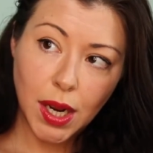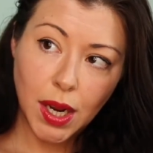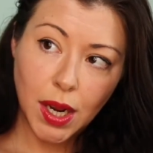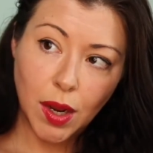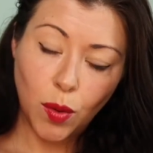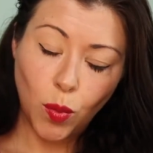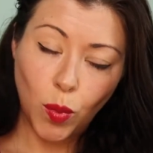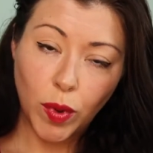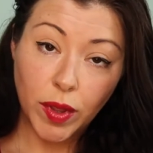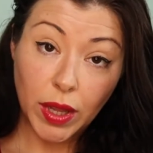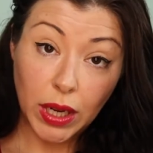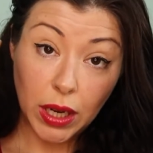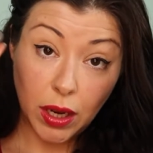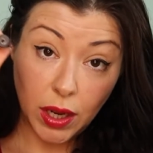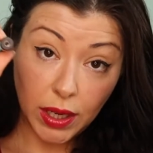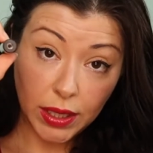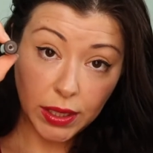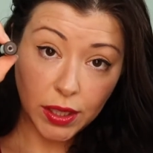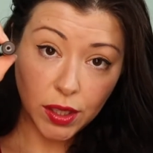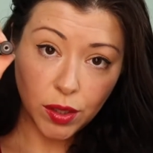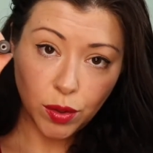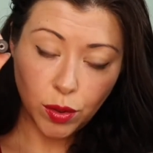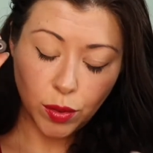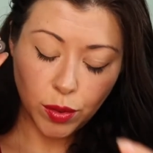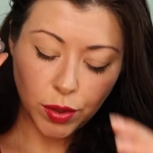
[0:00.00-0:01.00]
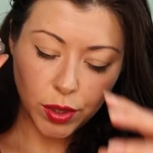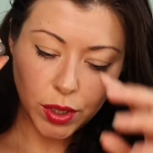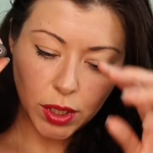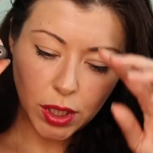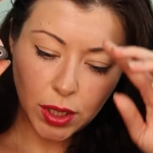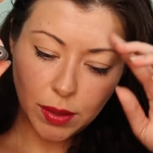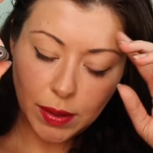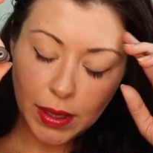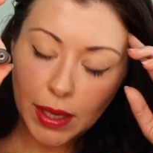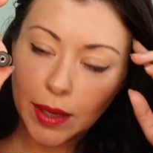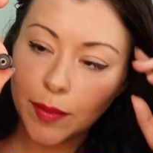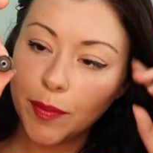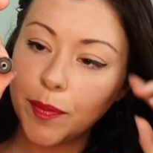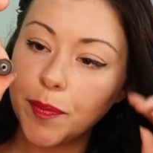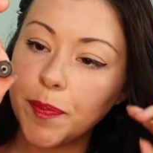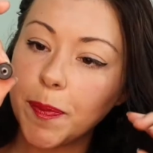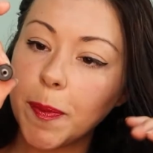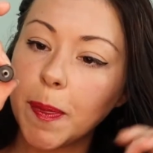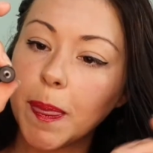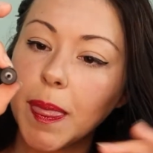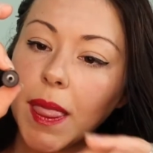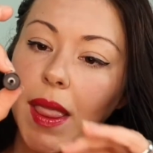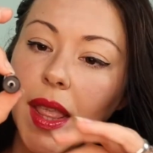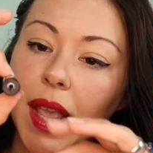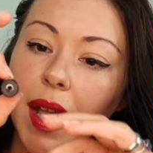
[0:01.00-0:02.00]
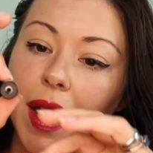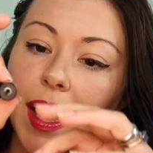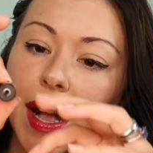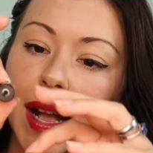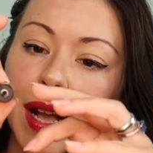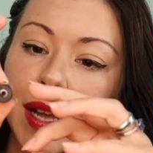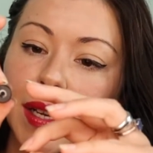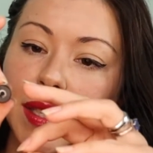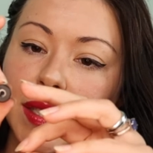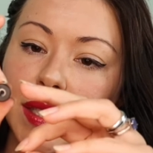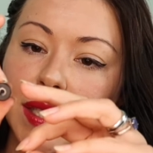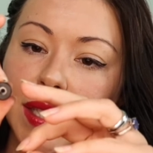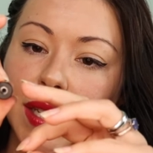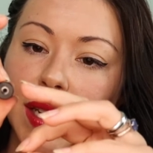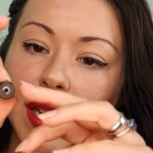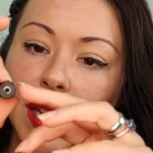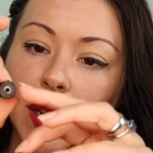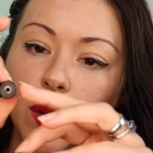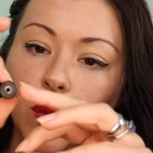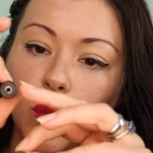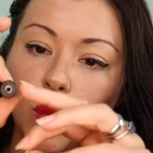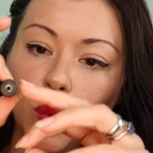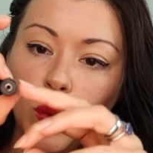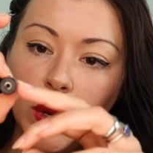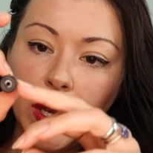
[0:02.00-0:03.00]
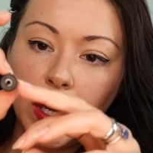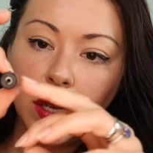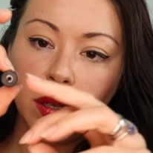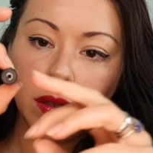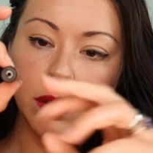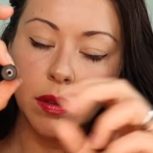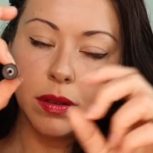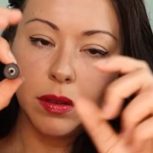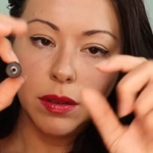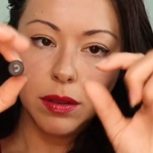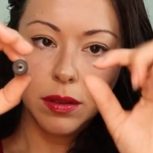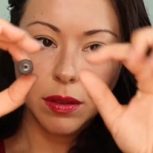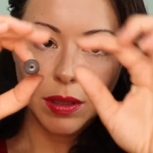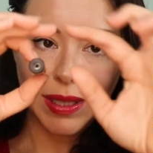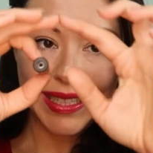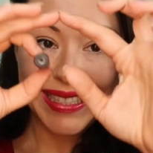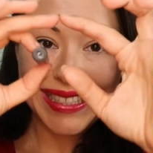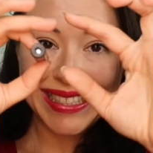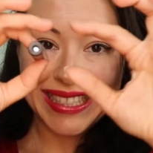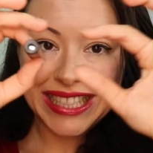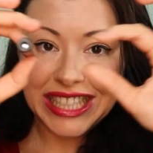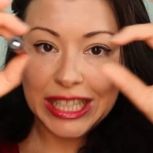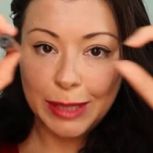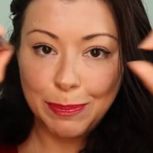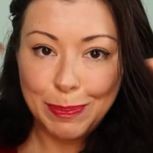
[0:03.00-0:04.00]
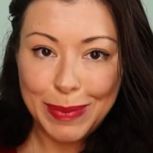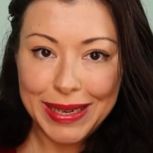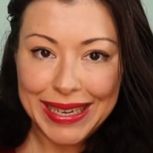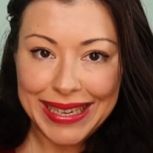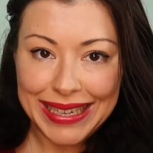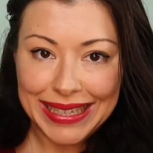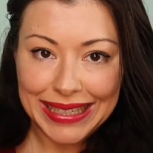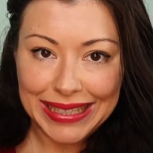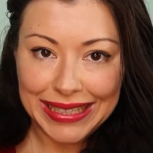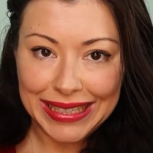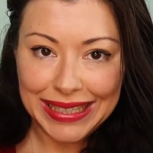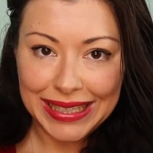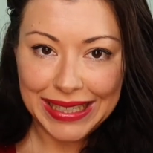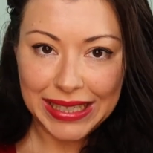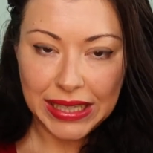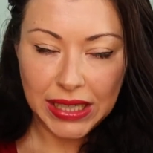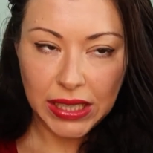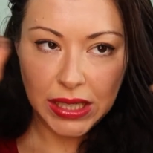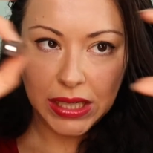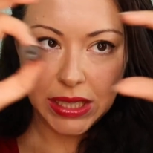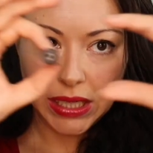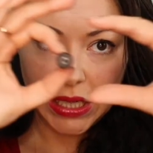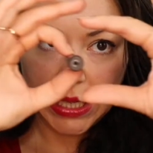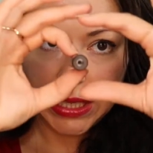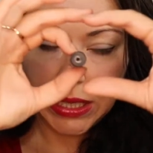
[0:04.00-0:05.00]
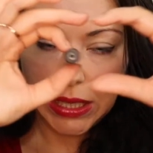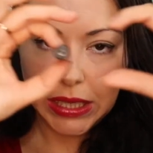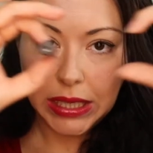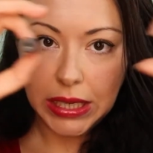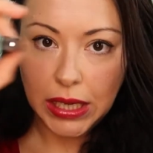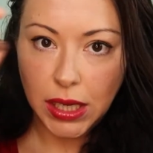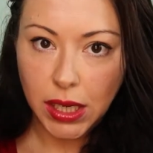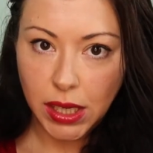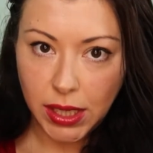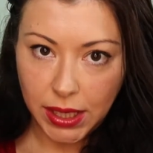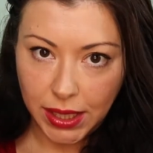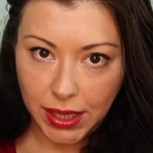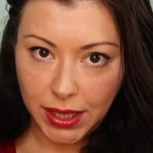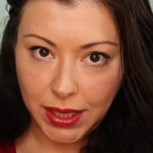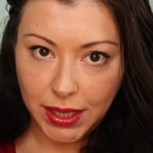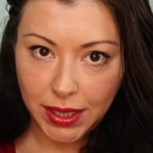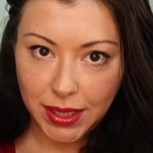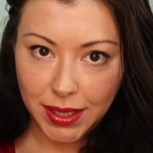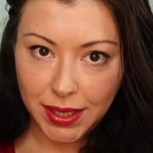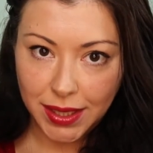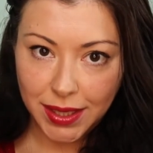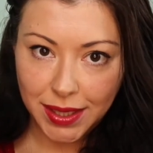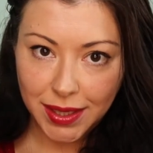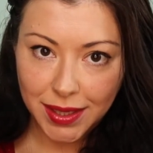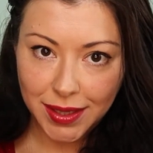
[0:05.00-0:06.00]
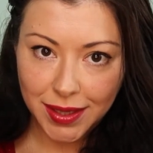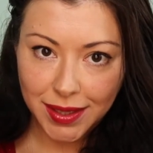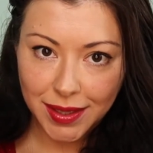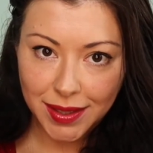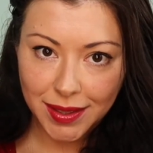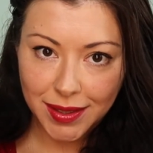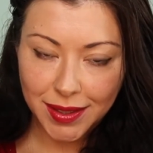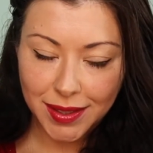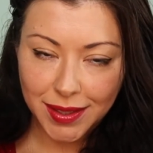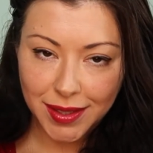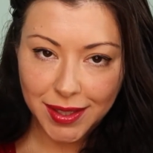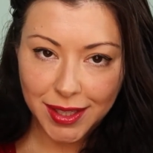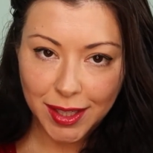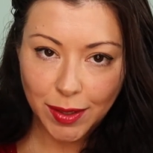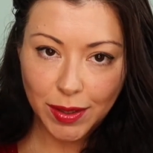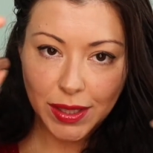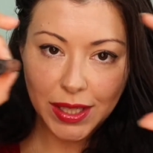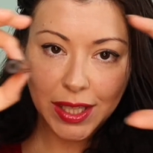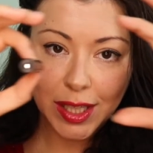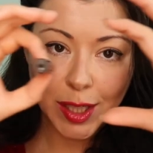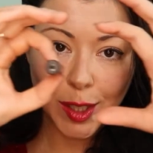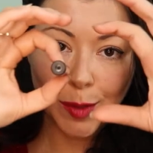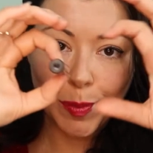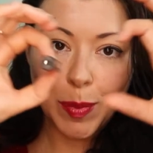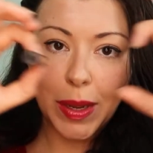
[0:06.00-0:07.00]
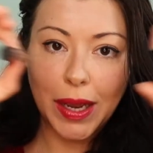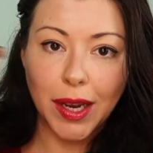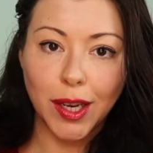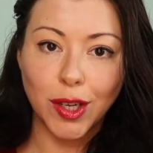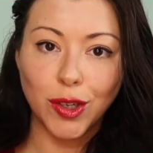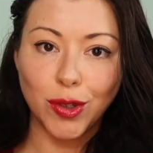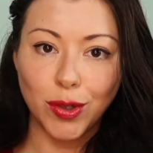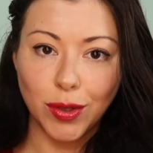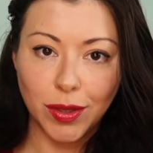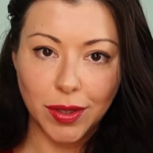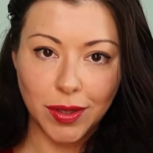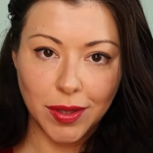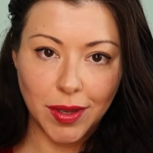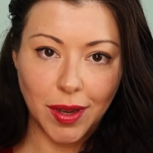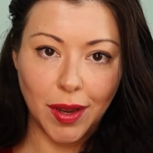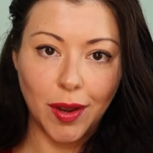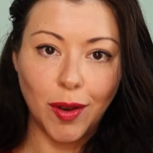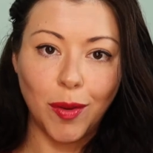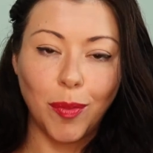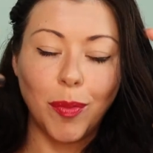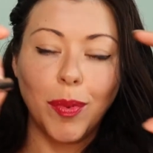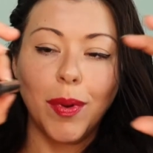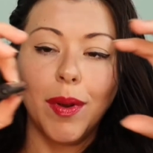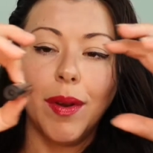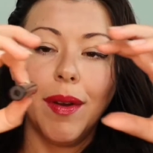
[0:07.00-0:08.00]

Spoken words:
with a light source to it, and it will split the light. So it's a spectroscope,